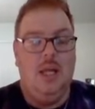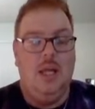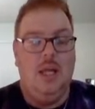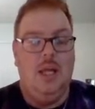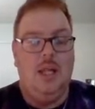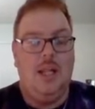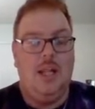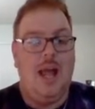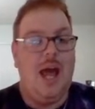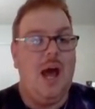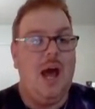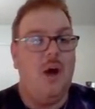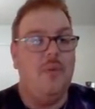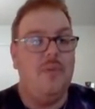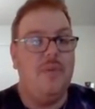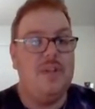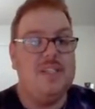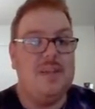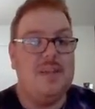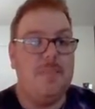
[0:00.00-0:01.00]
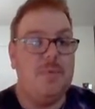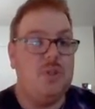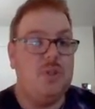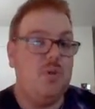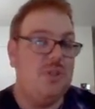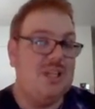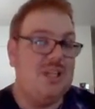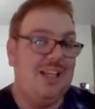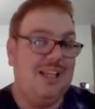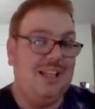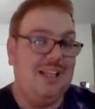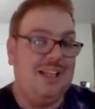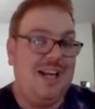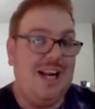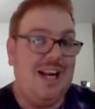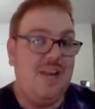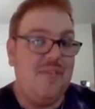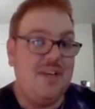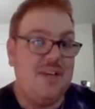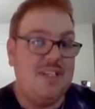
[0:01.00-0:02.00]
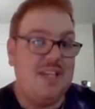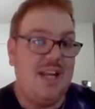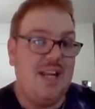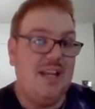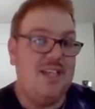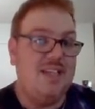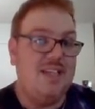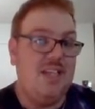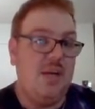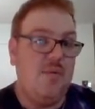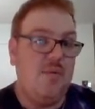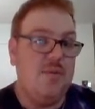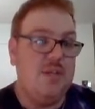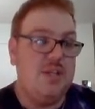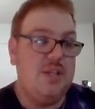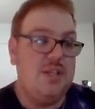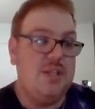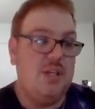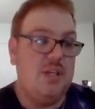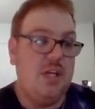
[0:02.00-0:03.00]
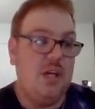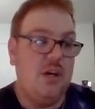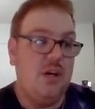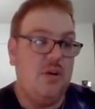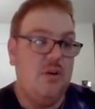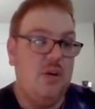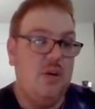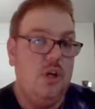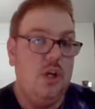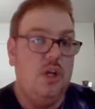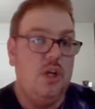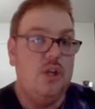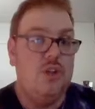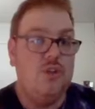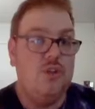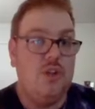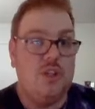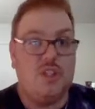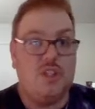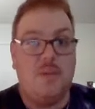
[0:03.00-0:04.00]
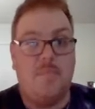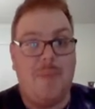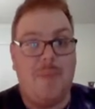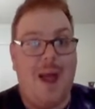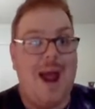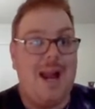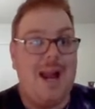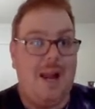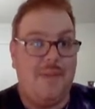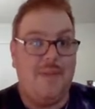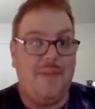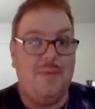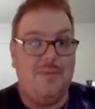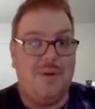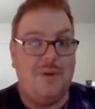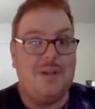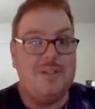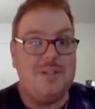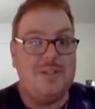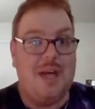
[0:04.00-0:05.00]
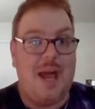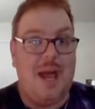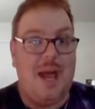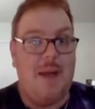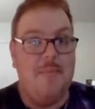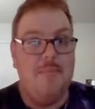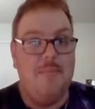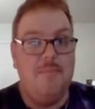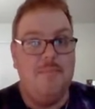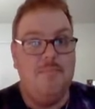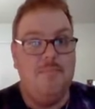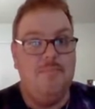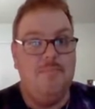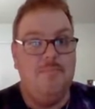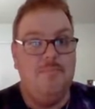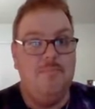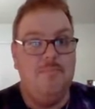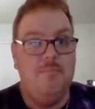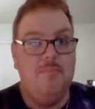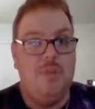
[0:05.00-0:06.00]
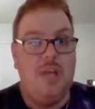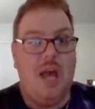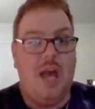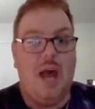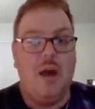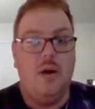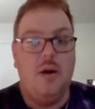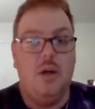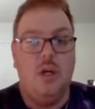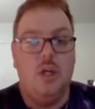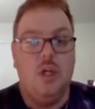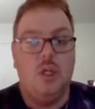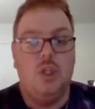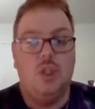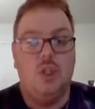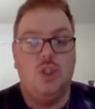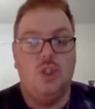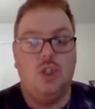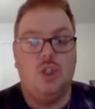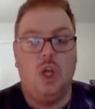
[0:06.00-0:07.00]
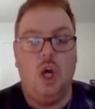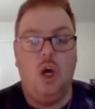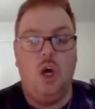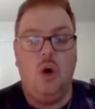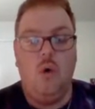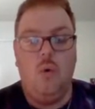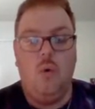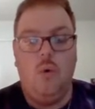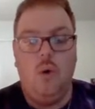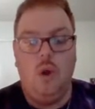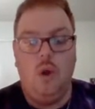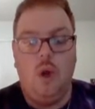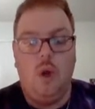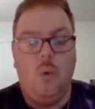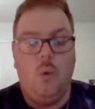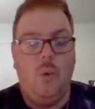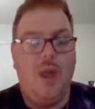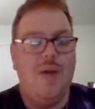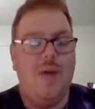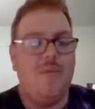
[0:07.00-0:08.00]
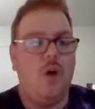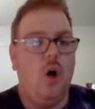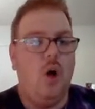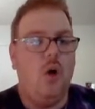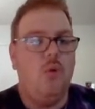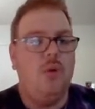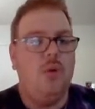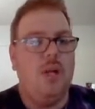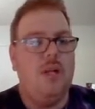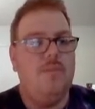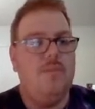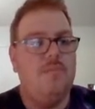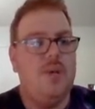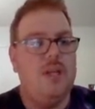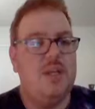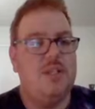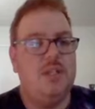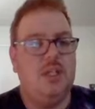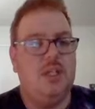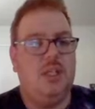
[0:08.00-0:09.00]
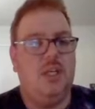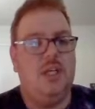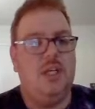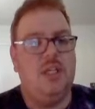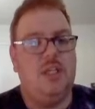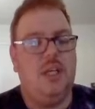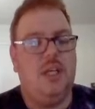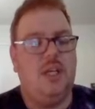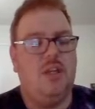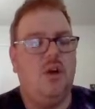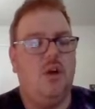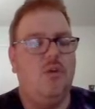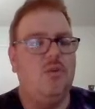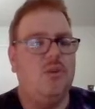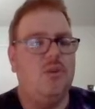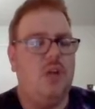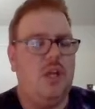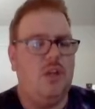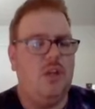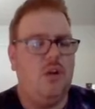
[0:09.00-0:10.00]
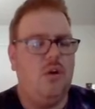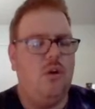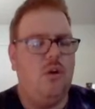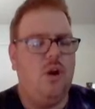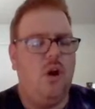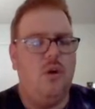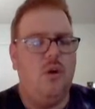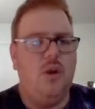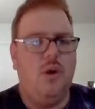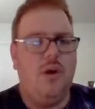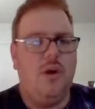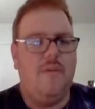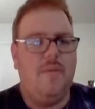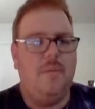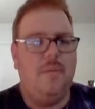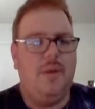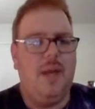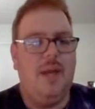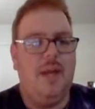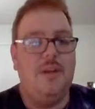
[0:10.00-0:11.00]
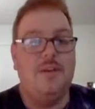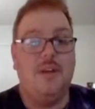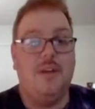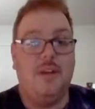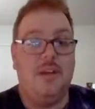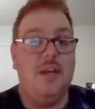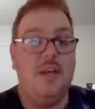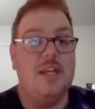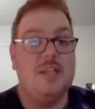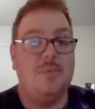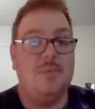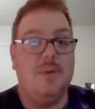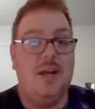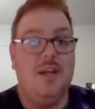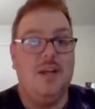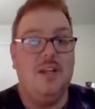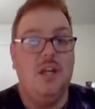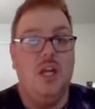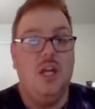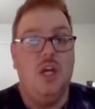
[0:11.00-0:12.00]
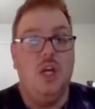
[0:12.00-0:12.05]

Now, this episode has a lot of extended sequences in here, just to pad out the runtime. Yeah. So, we have Odin, basically, he's like told, no, don't go, you don't have a plan. It's like, he has a plan.